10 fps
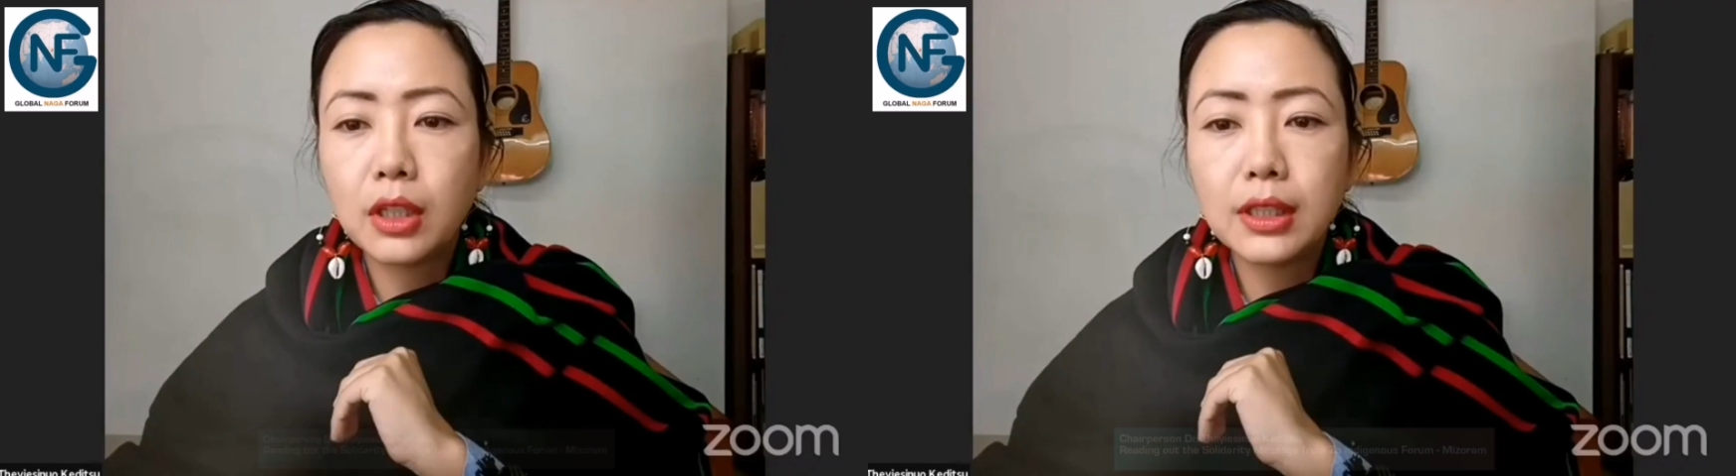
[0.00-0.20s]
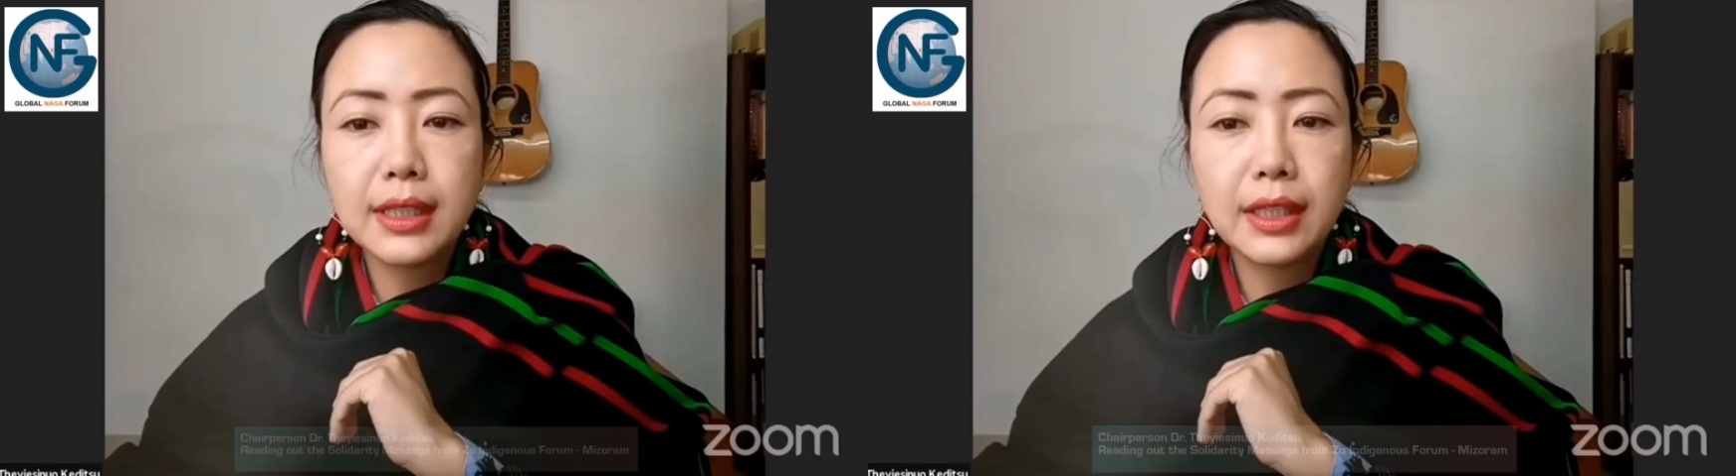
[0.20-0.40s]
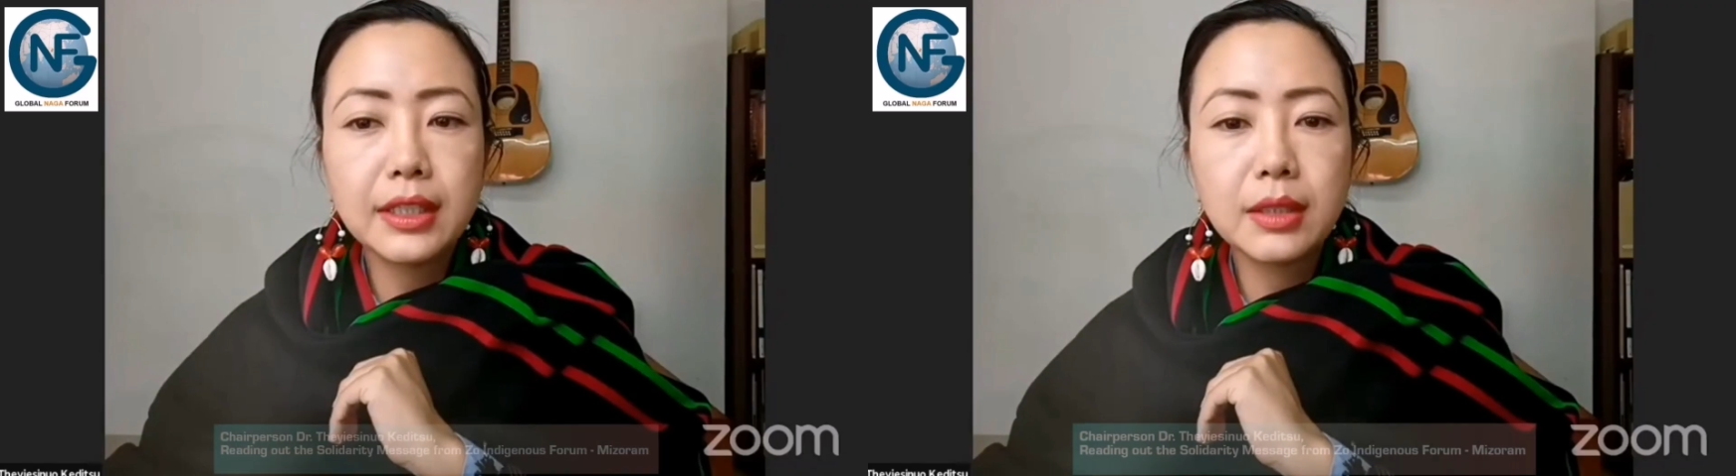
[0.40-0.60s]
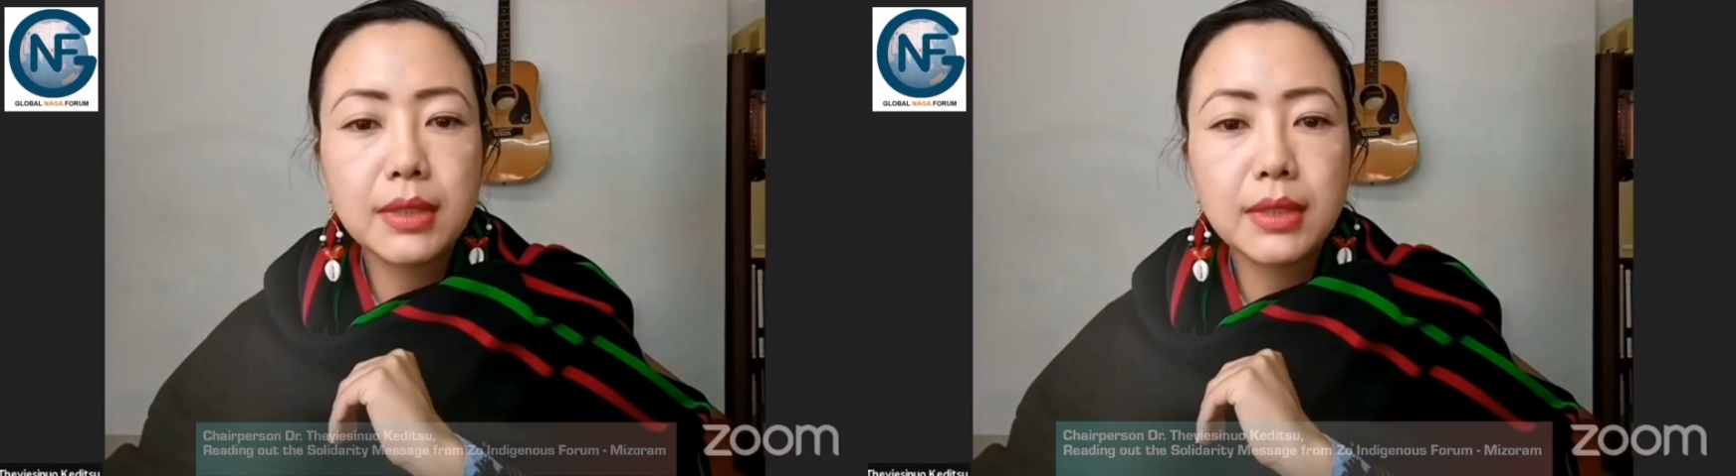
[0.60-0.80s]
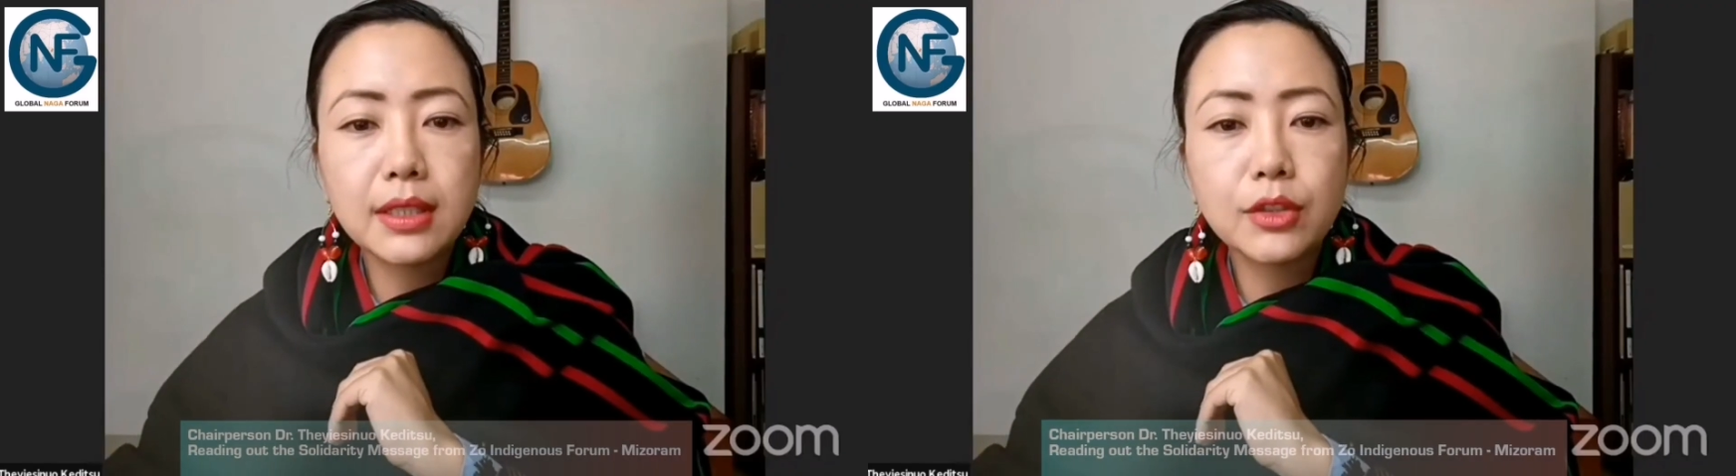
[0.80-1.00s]
solidarity
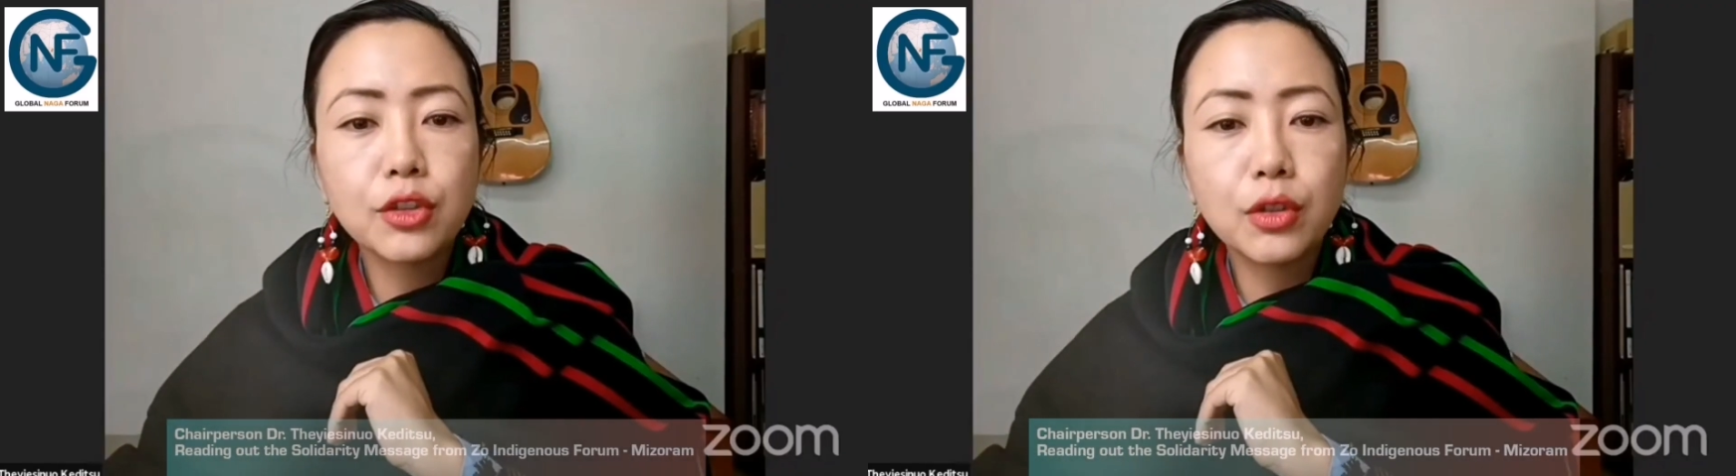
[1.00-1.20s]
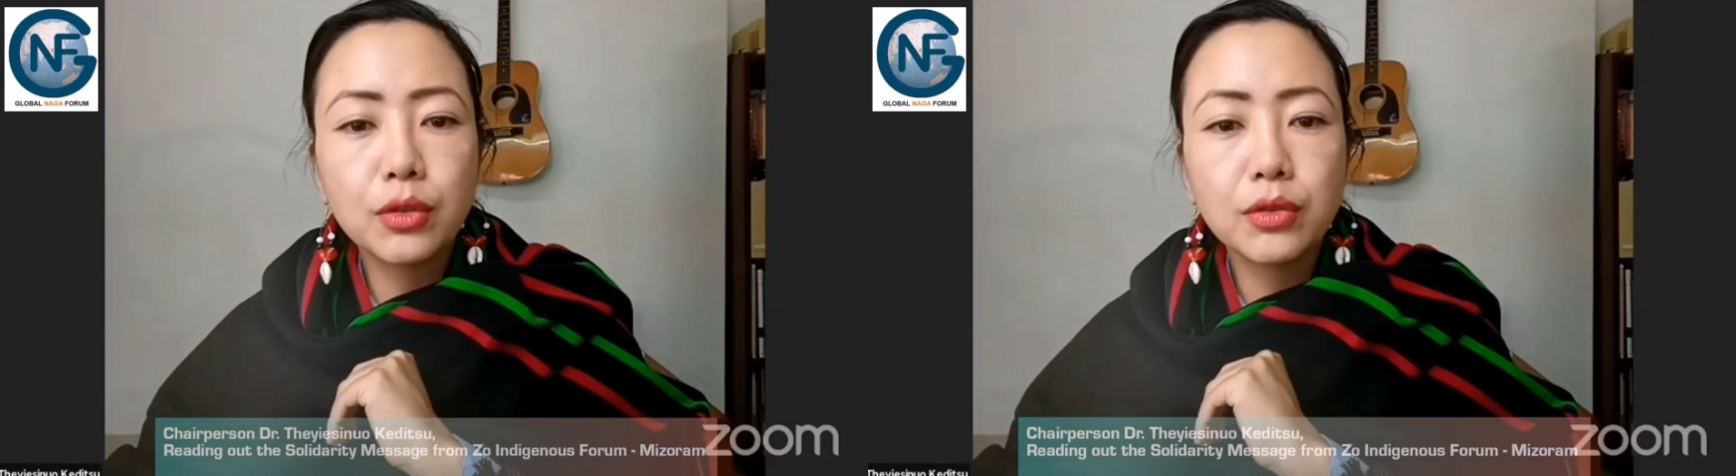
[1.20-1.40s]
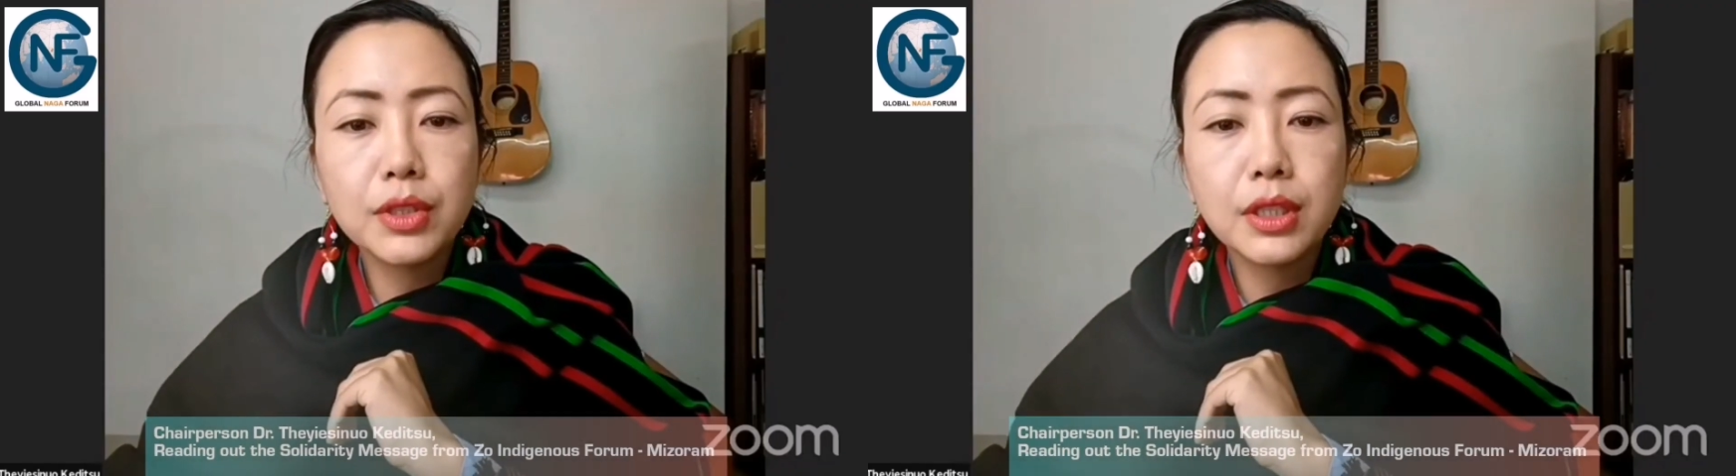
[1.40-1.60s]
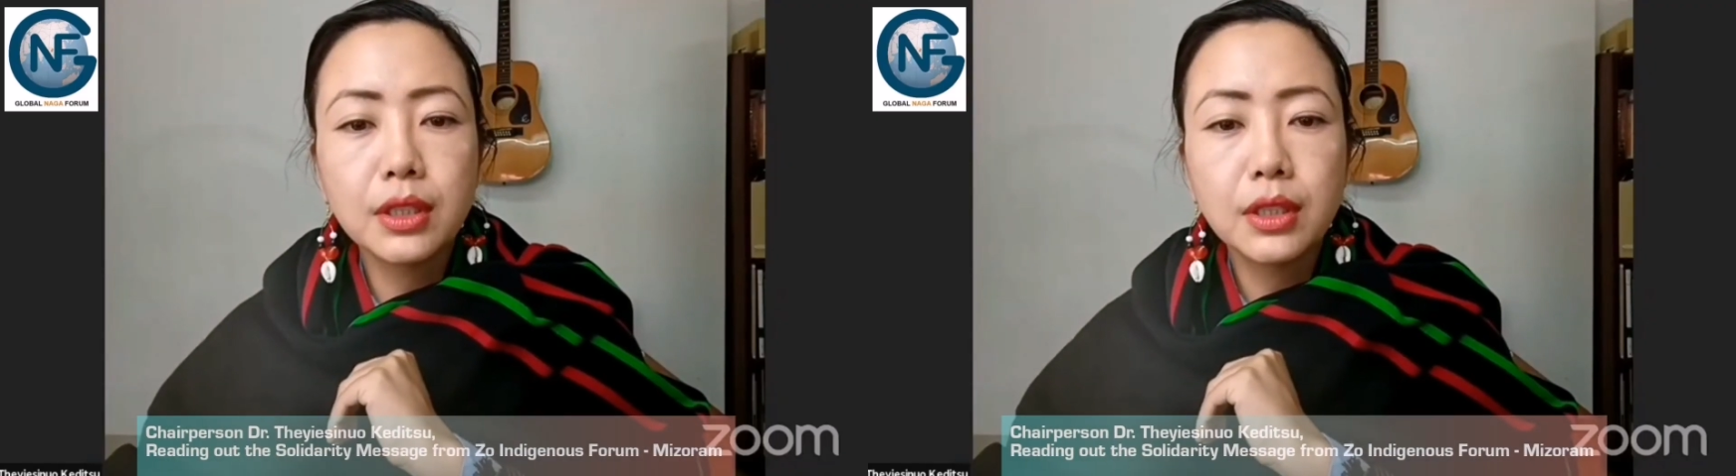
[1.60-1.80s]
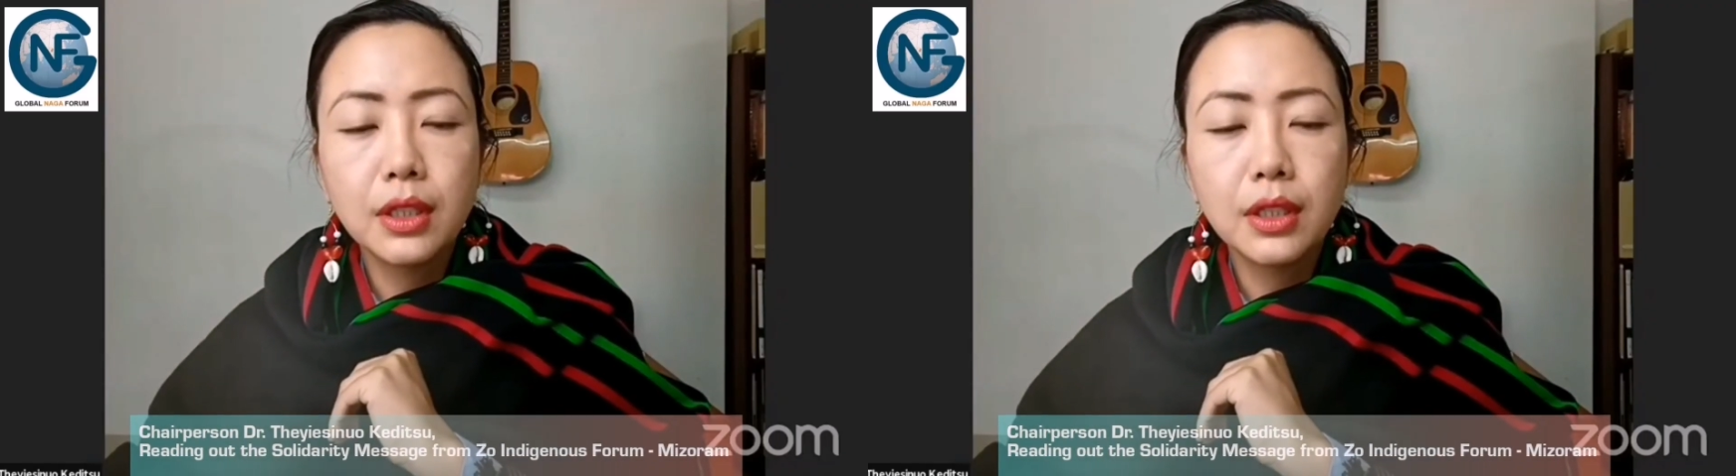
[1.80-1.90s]
message goes,